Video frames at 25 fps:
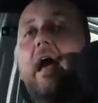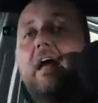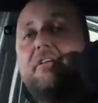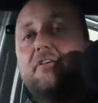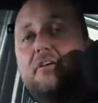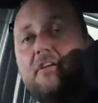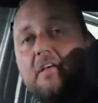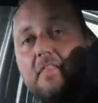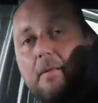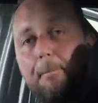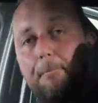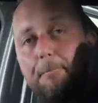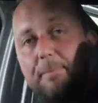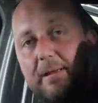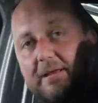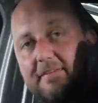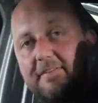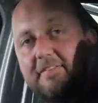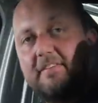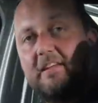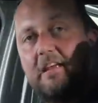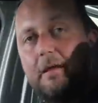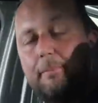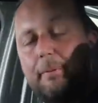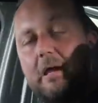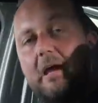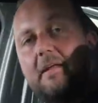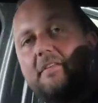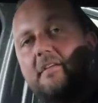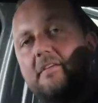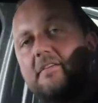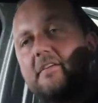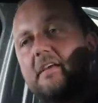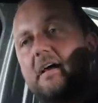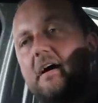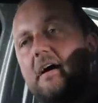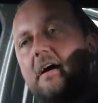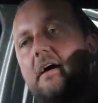And you know the best thing about
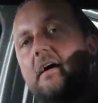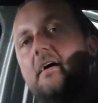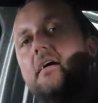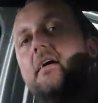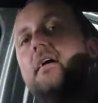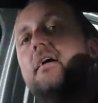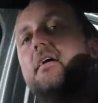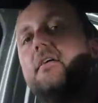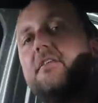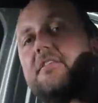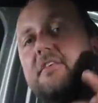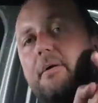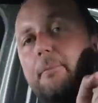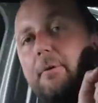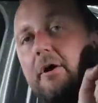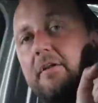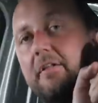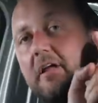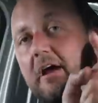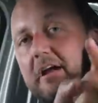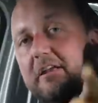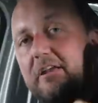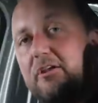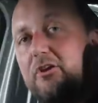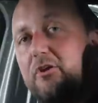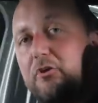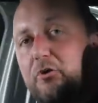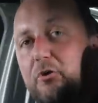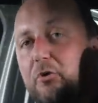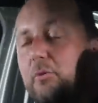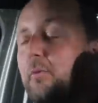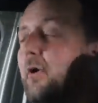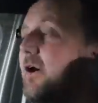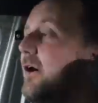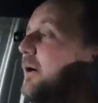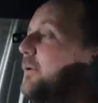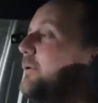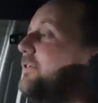this car? Someone like you
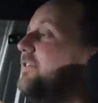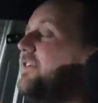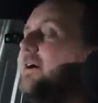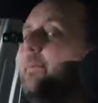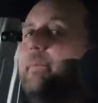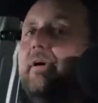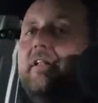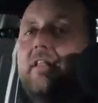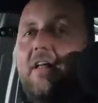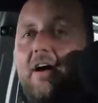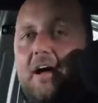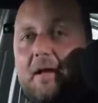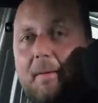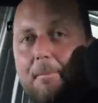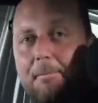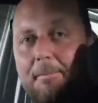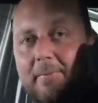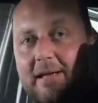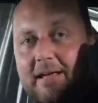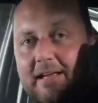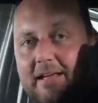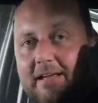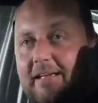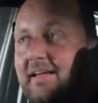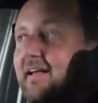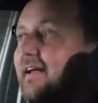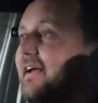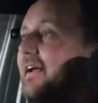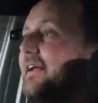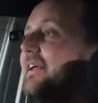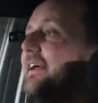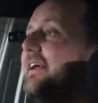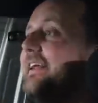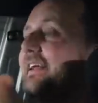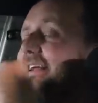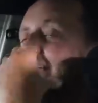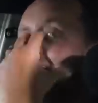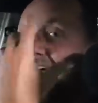or someone like me
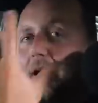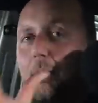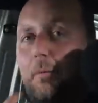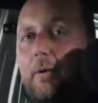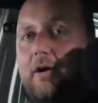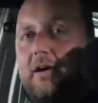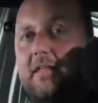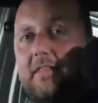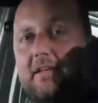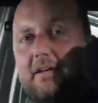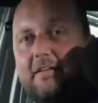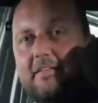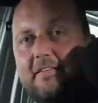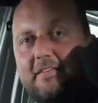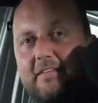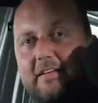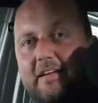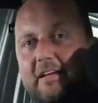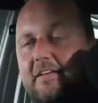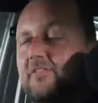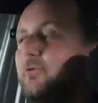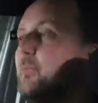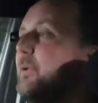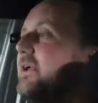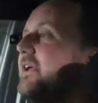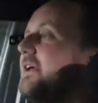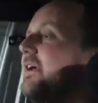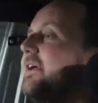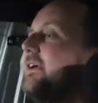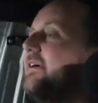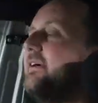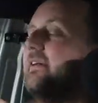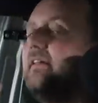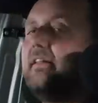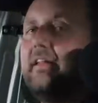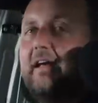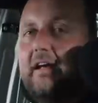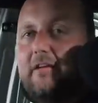can get one of these things, we can
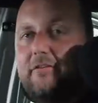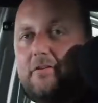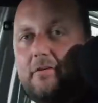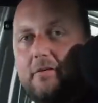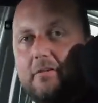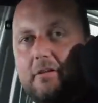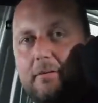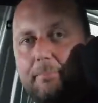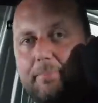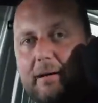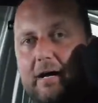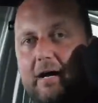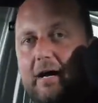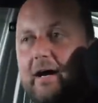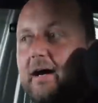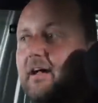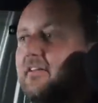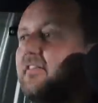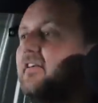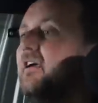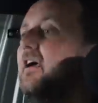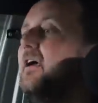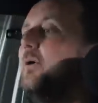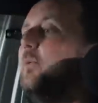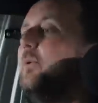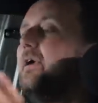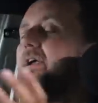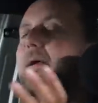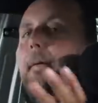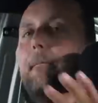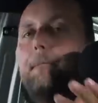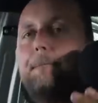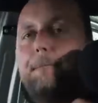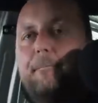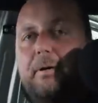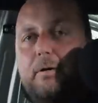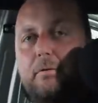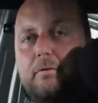collect all the parts, we
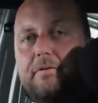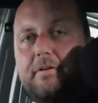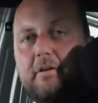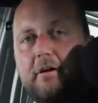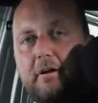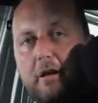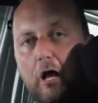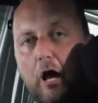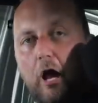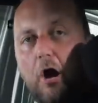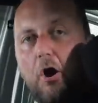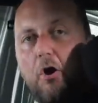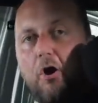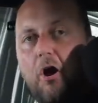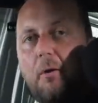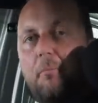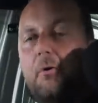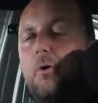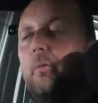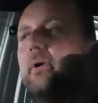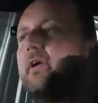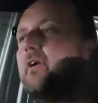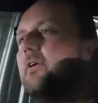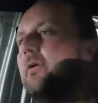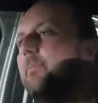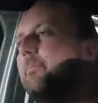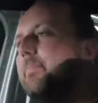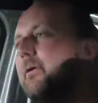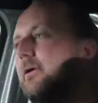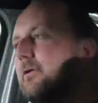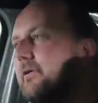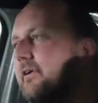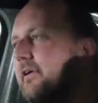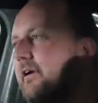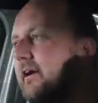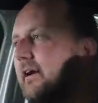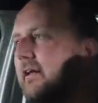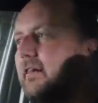can build it at home, or we could
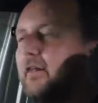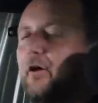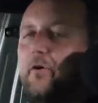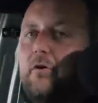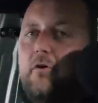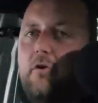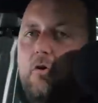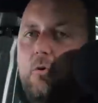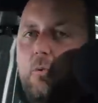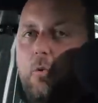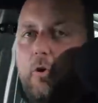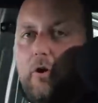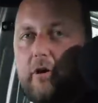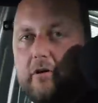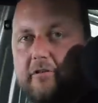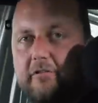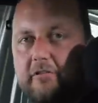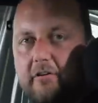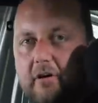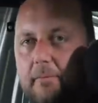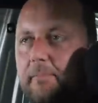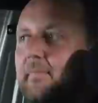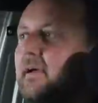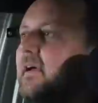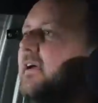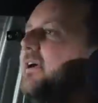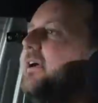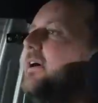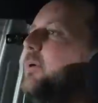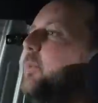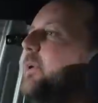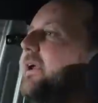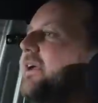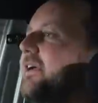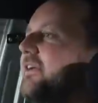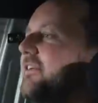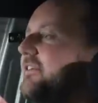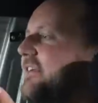build it at our local workshop.
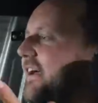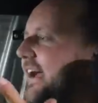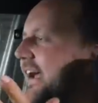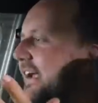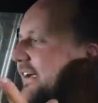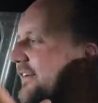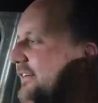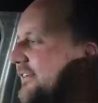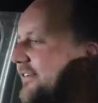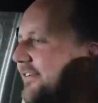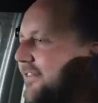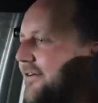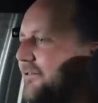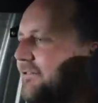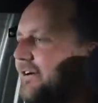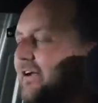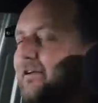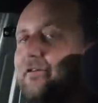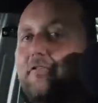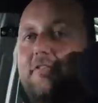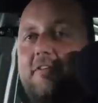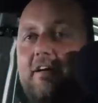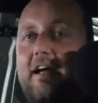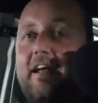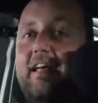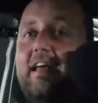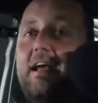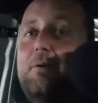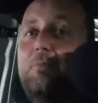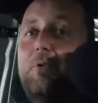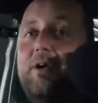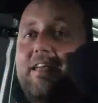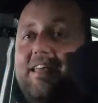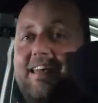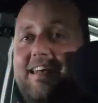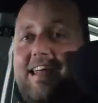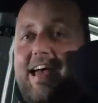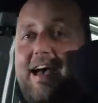We can take it to the racetrack and
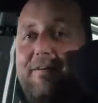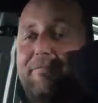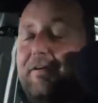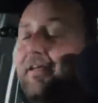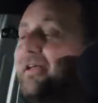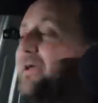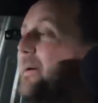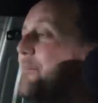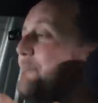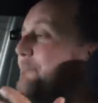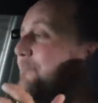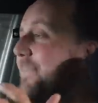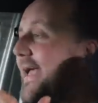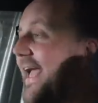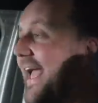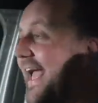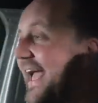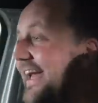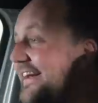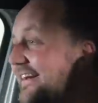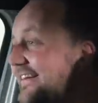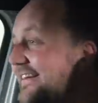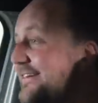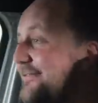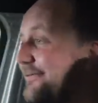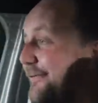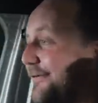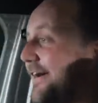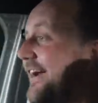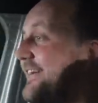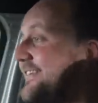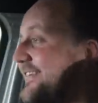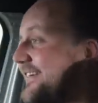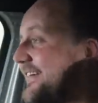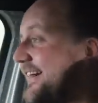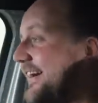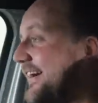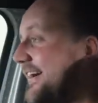we can have a competitive
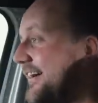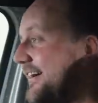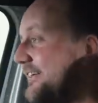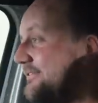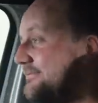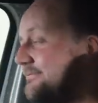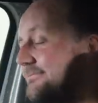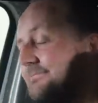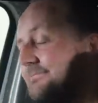race car.